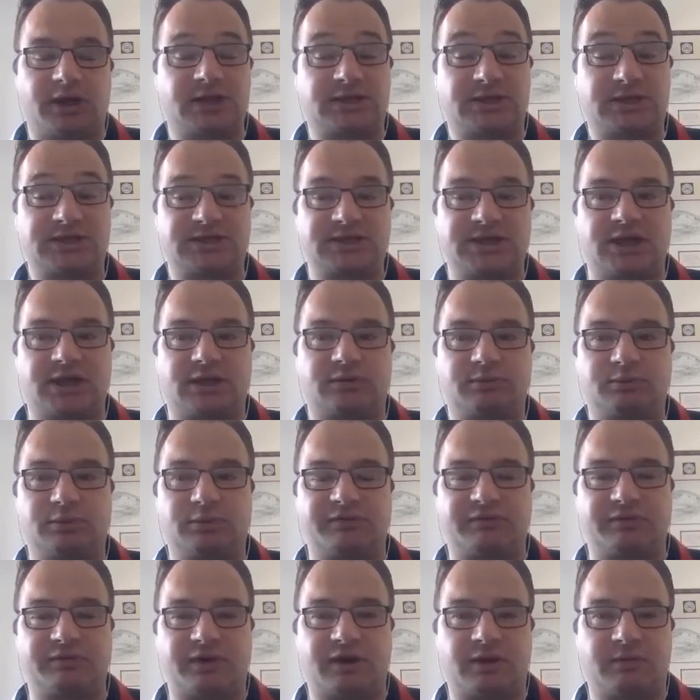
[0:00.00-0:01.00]
As I said,
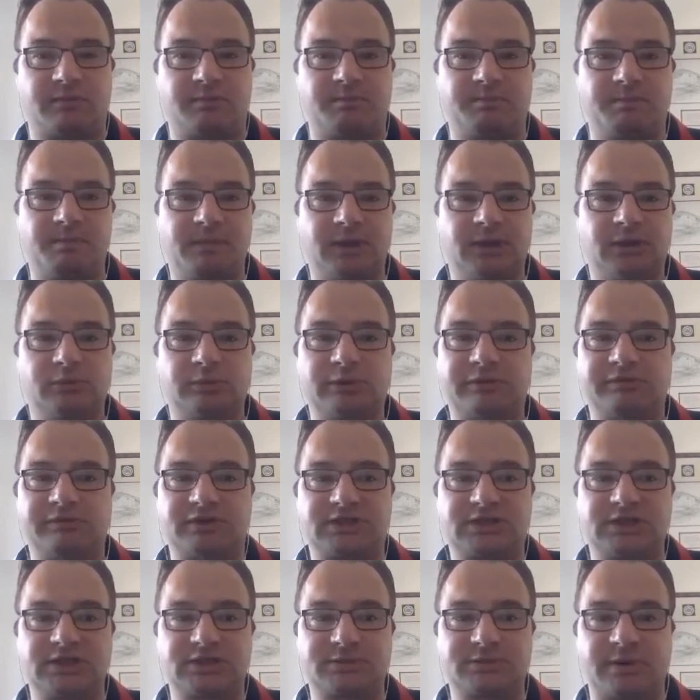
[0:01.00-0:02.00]
with a
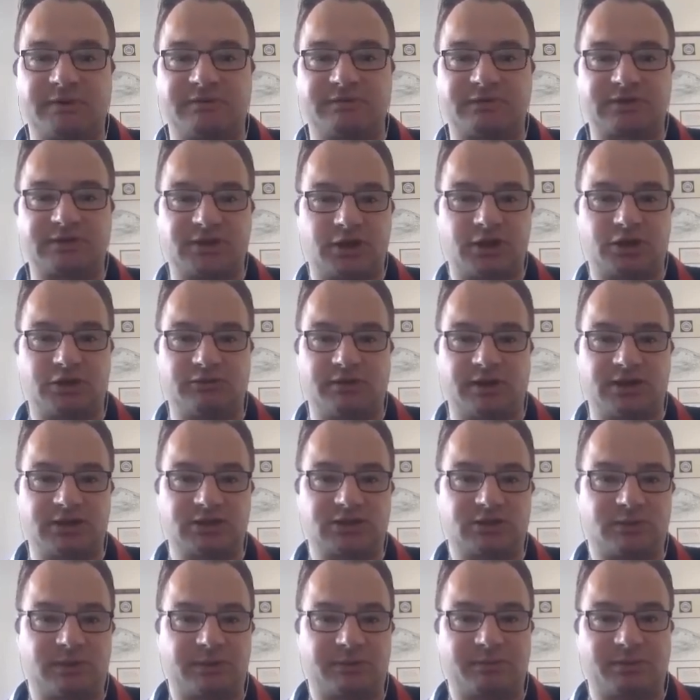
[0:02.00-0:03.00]
6-month
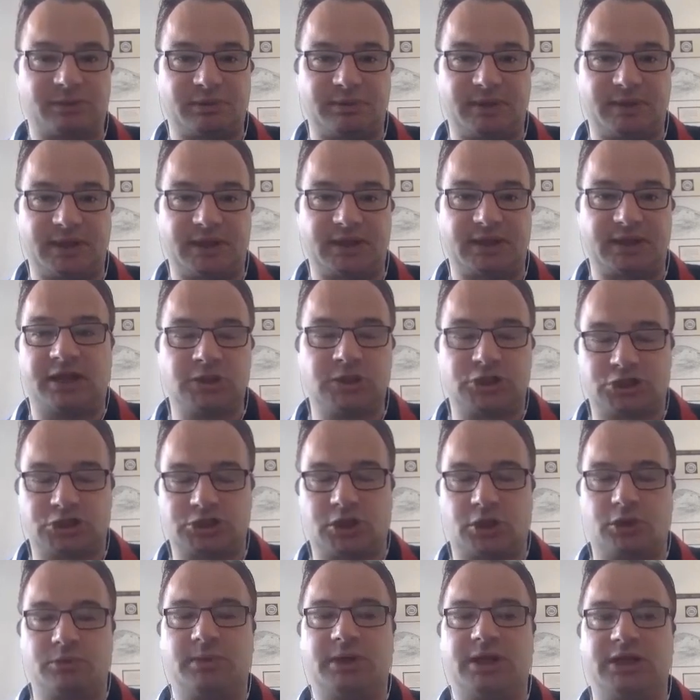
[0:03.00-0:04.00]
turnaround to implement
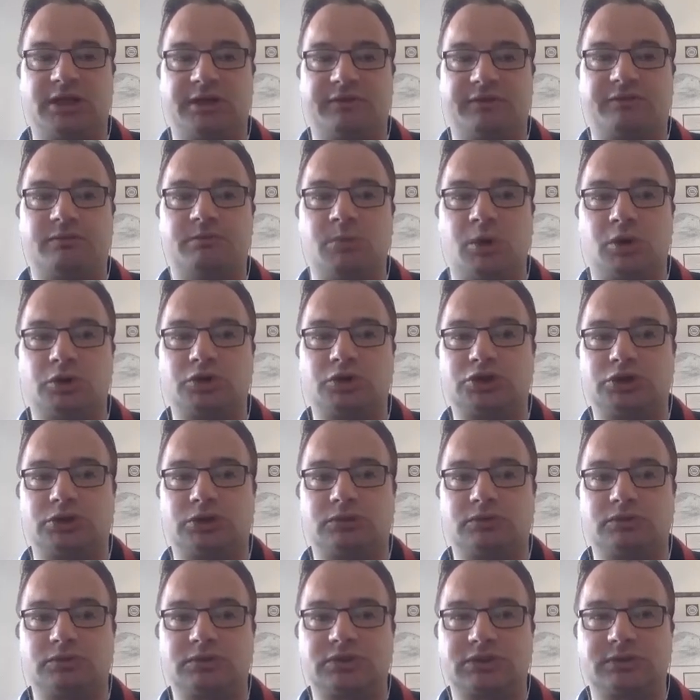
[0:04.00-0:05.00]
so many different
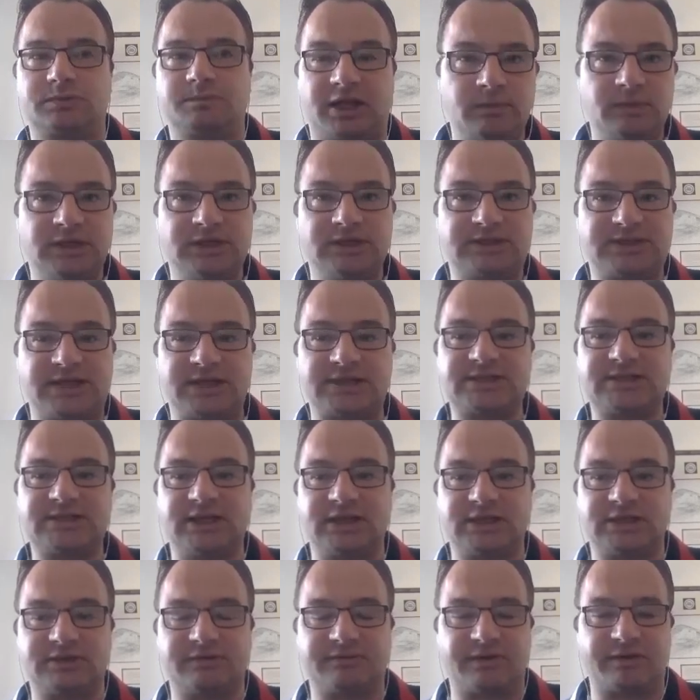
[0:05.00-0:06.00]
modules, testing
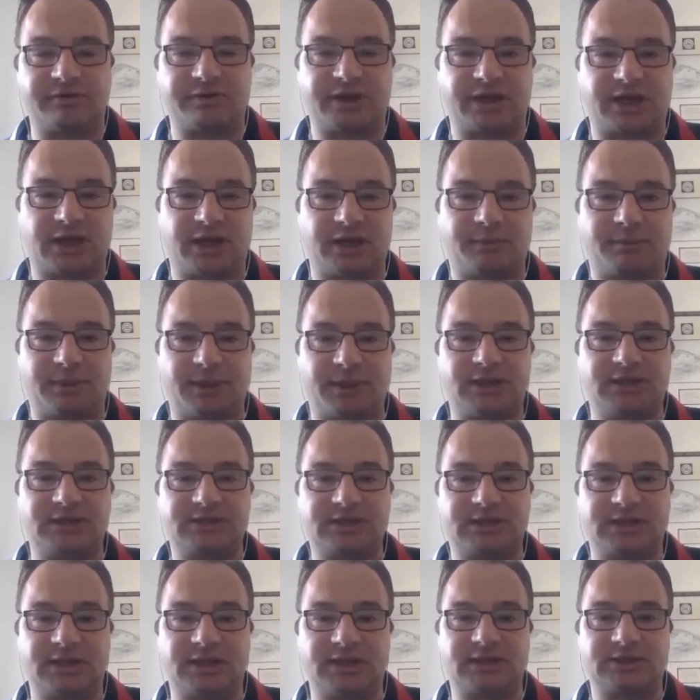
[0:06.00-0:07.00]
is a very key piece
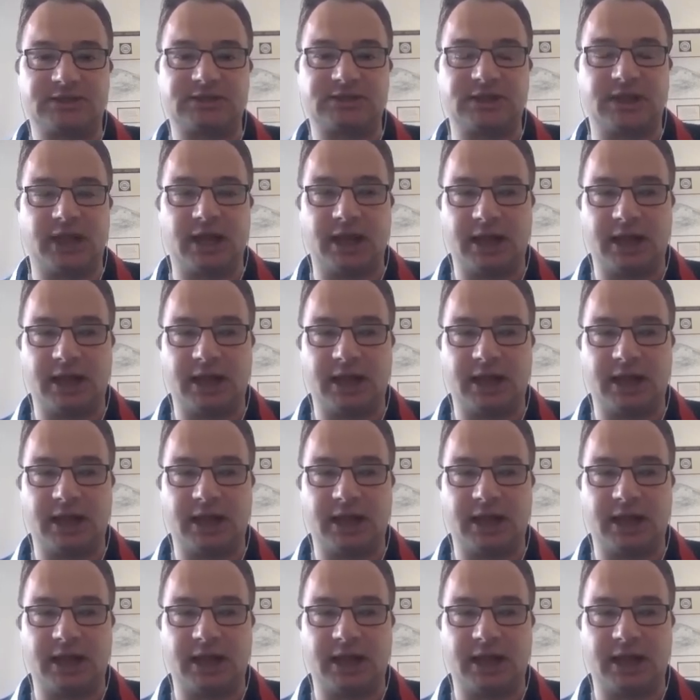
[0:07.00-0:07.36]
to this.